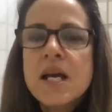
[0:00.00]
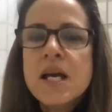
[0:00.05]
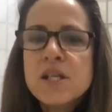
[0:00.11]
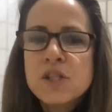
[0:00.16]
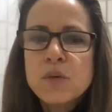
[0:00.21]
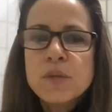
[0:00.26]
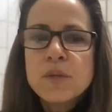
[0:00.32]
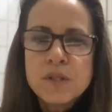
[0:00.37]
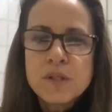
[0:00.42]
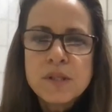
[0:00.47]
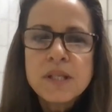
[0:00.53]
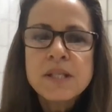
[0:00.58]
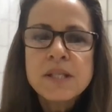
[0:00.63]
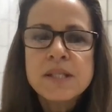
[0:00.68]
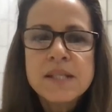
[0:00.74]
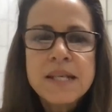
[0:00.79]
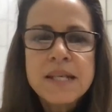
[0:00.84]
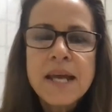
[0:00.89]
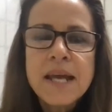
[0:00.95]
So
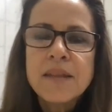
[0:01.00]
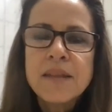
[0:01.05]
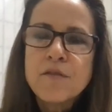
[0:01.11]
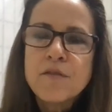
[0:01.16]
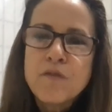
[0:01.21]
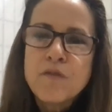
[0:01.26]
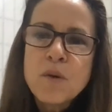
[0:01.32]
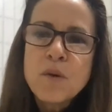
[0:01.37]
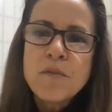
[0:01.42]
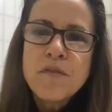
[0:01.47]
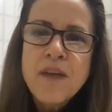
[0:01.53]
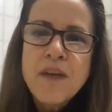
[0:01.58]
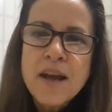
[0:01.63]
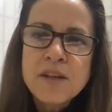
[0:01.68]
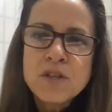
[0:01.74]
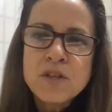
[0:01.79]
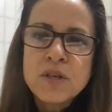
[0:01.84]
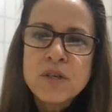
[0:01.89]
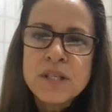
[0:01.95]
it's again, the form
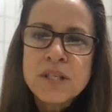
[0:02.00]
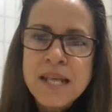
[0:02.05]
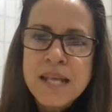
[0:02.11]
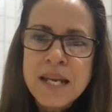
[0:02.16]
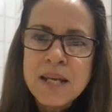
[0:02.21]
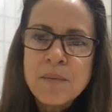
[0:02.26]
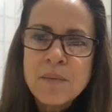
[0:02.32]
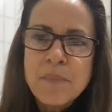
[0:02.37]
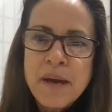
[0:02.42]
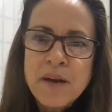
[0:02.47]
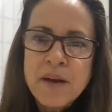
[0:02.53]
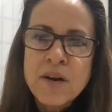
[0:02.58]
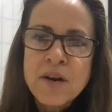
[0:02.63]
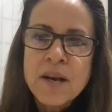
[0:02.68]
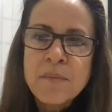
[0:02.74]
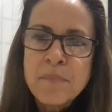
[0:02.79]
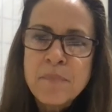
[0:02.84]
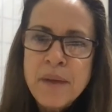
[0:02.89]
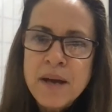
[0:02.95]
factor is getting better
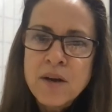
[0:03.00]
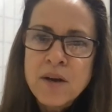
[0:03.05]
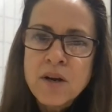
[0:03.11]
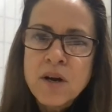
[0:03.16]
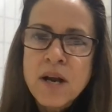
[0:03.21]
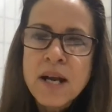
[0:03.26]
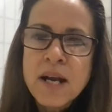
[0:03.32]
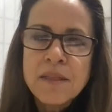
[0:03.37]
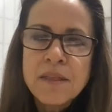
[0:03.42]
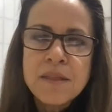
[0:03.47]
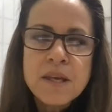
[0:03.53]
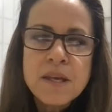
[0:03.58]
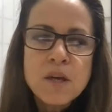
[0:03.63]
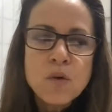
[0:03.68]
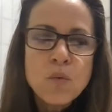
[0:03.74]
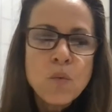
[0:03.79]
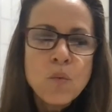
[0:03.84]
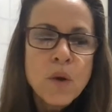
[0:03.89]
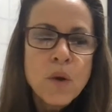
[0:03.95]
and better. And I
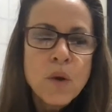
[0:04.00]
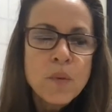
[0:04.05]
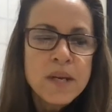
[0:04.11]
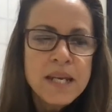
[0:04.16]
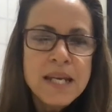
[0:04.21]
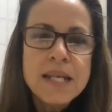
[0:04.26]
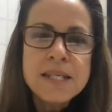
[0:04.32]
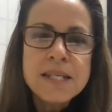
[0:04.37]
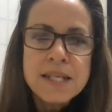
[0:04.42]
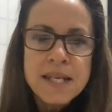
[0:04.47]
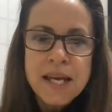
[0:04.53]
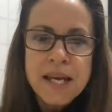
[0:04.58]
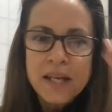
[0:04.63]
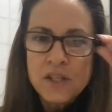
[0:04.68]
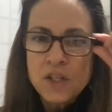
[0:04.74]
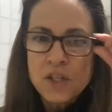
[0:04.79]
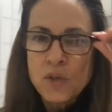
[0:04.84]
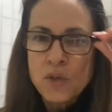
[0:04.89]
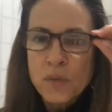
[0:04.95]
think where we need to
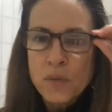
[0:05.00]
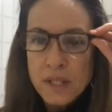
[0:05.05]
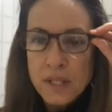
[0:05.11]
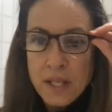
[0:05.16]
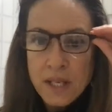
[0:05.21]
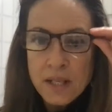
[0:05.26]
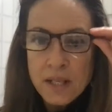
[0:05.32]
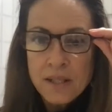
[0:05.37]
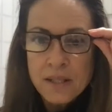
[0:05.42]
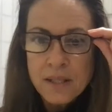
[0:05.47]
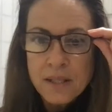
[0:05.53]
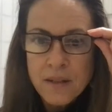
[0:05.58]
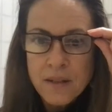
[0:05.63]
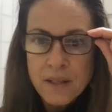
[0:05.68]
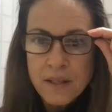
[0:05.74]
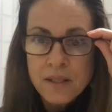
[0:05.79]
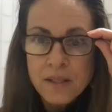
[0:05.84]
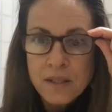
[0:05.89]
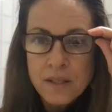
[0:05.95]
get to is this,
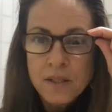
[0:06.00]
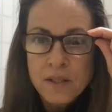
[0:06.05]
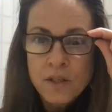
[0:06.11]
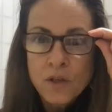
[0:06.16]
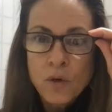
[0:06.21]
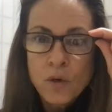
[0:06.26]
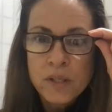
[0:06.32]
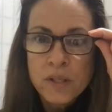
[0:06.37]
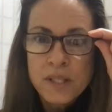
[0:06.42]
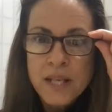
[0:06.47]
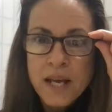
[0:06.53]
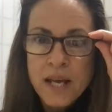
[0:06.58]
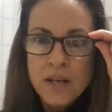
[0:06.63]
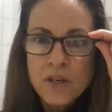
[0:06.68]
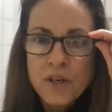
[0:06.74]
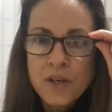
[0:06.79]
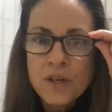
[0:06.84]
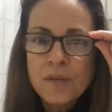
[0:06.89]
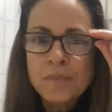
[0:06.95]
and this is the gold
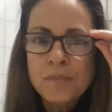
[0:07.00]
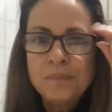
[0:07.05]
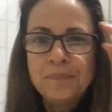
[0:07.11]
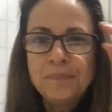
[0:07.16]
standard.